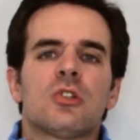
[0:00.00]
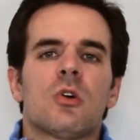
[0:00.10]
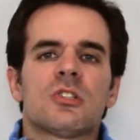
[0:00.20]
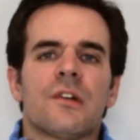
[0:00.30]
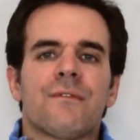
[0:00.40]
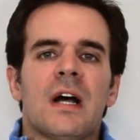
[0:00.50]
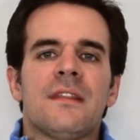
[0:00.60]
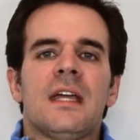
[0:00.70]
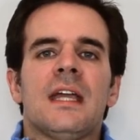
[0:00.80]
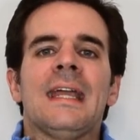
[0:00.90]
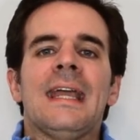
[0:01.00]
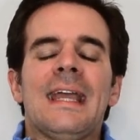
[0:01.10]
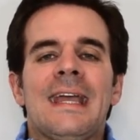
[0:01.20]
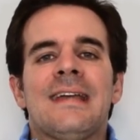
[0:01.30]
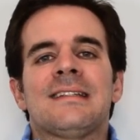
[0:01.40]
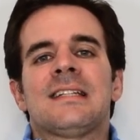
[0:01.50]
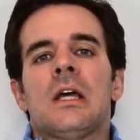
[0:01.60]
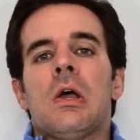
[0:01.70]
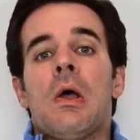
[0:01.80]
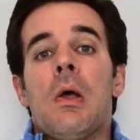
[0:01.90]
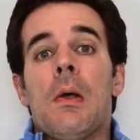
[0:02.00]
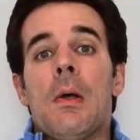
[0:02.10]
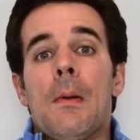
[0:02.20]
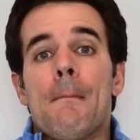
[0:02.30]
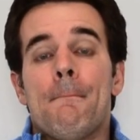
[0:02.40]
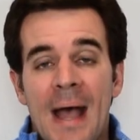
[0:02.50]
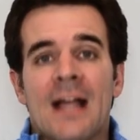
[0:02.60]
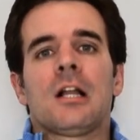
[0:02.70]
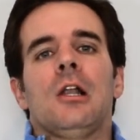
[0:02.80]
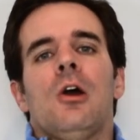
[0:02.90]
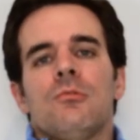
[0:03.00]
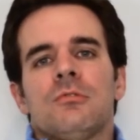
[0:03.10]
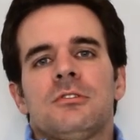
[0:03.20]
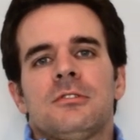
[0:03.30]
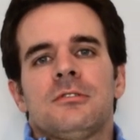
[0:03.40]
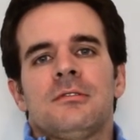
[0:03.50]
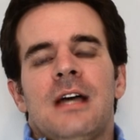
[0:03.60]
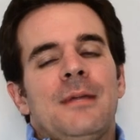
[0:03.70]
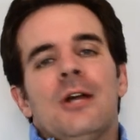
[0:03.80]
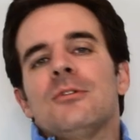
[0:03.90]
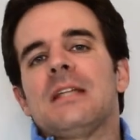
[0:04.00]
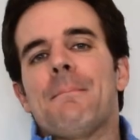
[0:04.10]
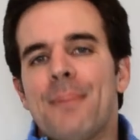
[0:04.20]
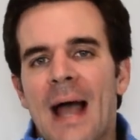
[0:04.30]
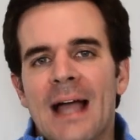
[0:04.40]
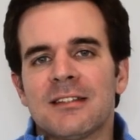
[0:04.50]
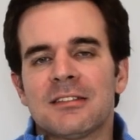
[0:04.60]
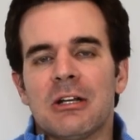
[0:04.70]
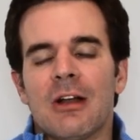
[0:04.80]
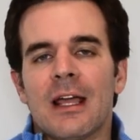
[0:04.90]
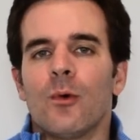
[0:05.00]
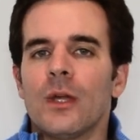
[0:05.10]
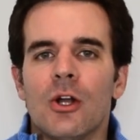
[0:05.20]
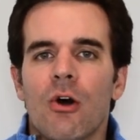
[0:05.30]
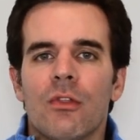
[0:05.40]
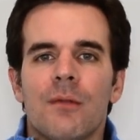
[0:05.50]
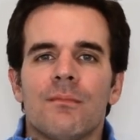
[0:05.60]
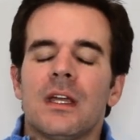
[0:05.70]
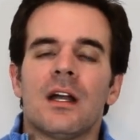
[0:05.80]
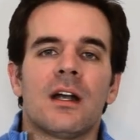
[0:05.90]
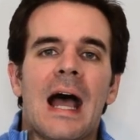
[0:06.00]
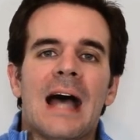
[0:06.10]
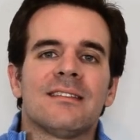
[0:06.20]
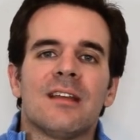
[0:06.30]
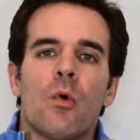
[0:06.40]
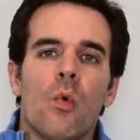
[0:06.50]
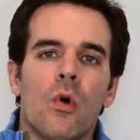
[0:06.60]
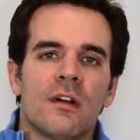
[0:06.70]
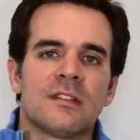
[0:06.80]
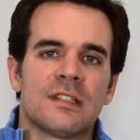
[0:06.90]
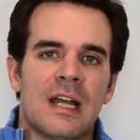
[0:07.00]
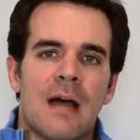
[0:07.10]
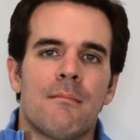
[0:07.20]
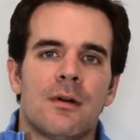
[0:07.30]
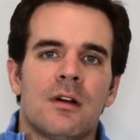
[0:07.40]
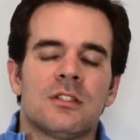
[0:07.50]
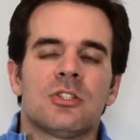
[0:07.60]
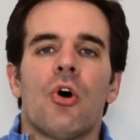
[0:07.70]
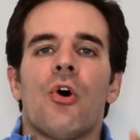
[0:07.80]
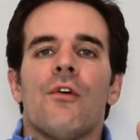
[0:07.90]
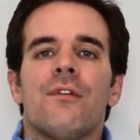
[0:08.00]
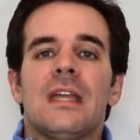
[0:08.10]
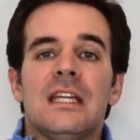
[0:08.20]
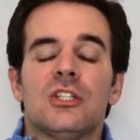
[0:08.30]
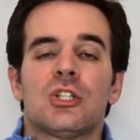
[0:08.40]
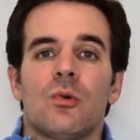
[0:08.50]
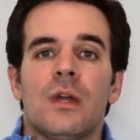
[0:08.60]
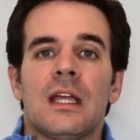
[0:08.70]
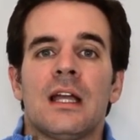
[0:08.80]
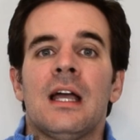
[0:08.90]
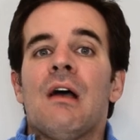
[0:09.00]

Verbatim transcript: source of funding is bank loans. I mean, obviously banks, you know, like we know them, they're at the worst numbers of issuing